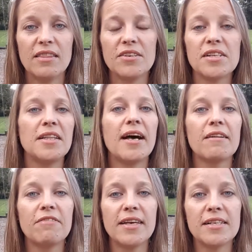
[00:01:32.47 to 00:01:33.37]
There's a
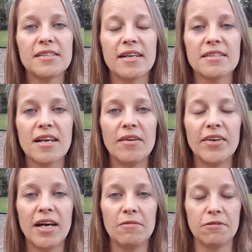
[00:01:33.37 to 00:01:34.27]
lot of things that's
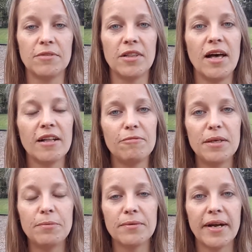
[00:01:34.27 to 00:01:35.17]
coming up from a lot of
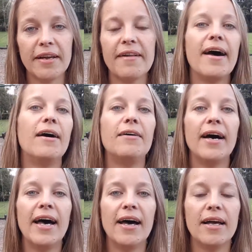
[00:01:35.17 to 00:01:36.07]
people right now,
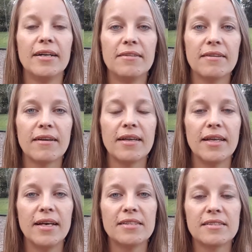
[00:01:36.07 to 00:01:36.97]
and
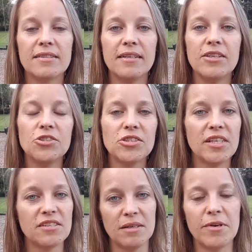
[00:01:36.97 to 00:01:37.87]
it's
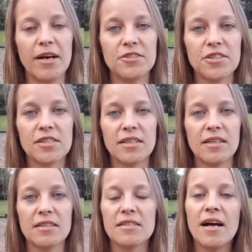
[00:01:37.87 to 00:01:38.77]
usually a subconscious
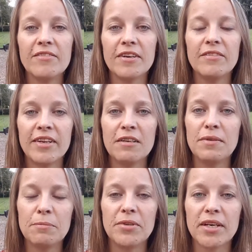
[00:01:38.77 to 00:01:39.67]
thing because not very many
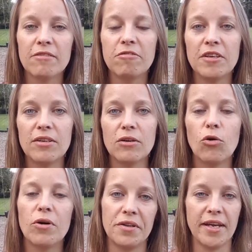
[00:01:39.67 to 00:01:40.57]
people can feel
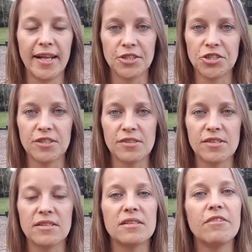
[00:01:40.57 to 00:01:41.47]
cord
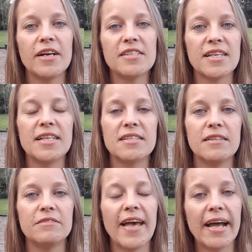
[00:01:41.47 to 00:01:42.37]
connections. It's a very
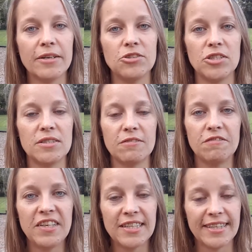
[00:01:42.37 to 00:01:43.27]
sensitive energy to
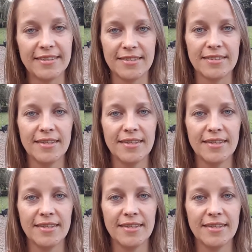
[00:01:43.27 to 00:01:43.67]
feel it.